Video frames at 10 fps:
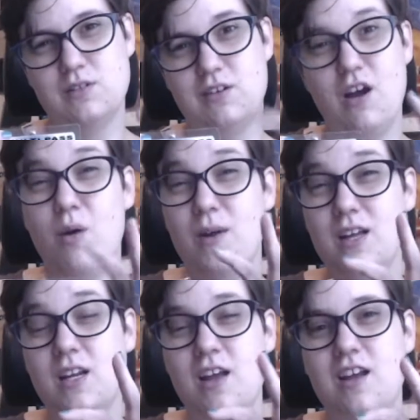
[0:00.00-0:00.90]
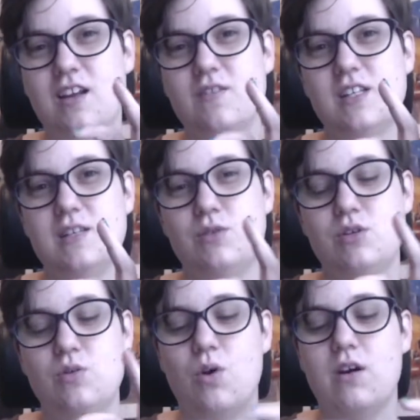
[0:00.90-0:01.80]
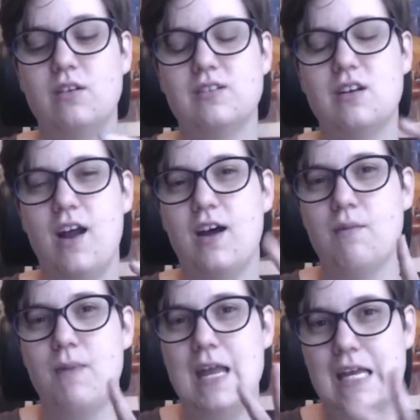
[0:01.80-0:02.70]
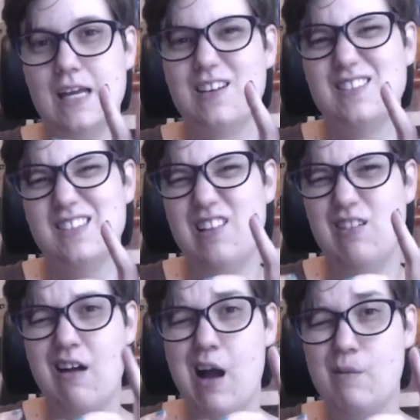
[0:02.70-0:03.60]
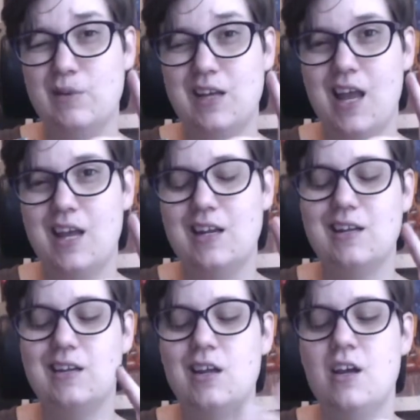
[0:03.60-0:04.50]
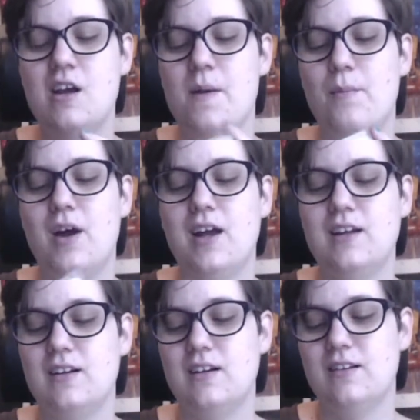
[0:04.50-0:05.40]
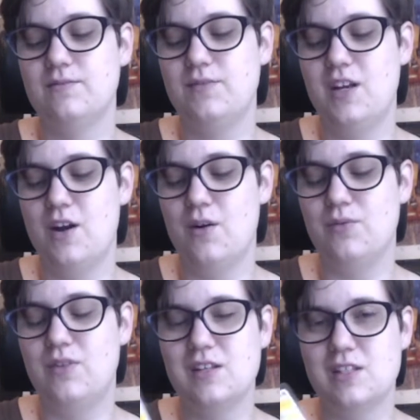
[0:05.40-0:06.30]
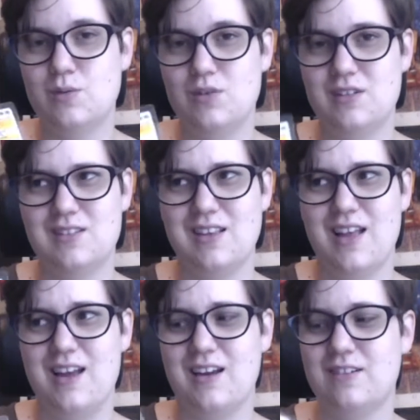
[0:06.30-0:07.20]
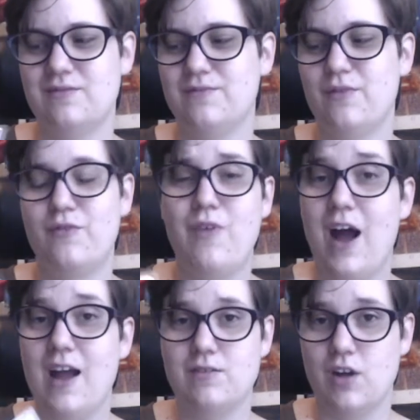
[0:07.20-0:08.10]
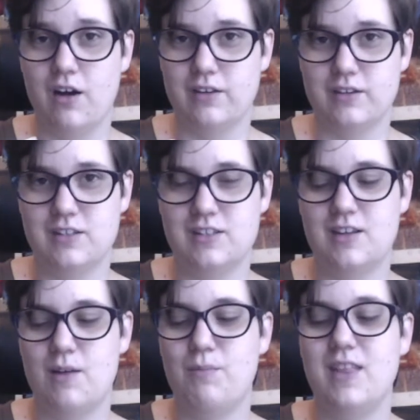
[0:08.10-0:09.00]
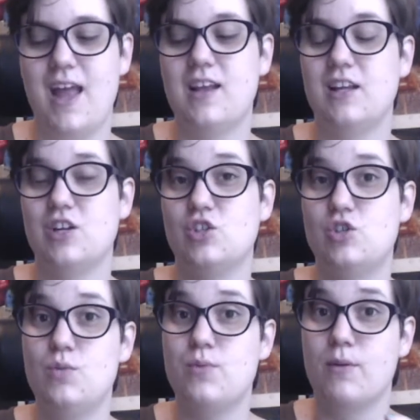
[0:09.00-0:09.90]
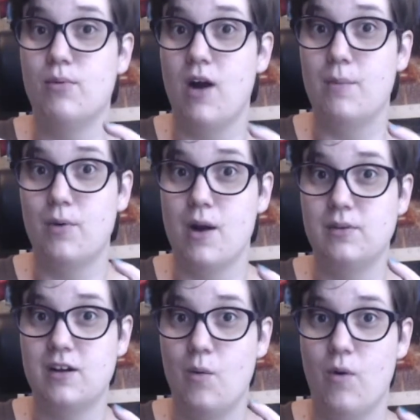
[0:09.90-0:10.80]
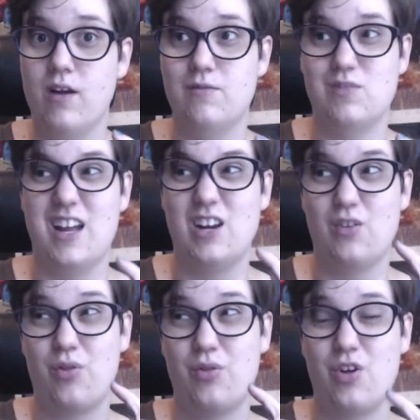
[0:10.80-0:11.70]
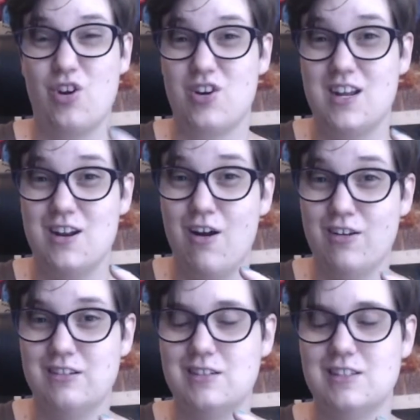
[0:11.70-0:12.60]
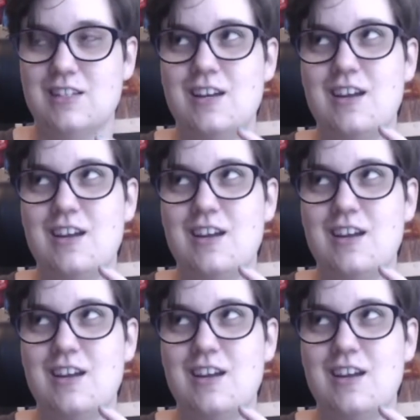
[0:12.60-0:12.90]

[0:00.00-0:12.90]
to go in, and I've seen some tutorials on how to make it. It's a little complicated, but you know, this was like $5, but they had like a super prop replica one for like $30,